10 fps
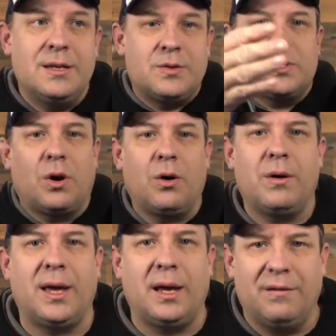This was a
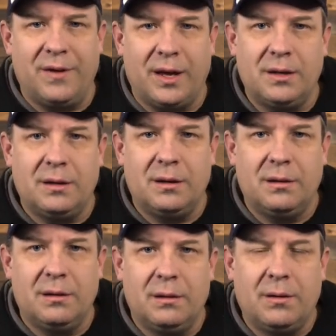hurricane event.
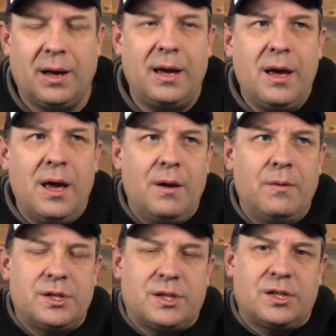Okay?
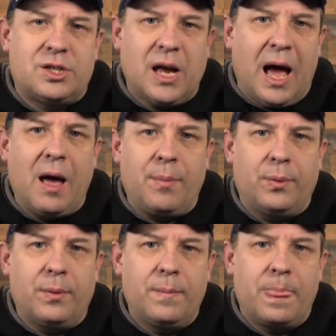It was just a stop.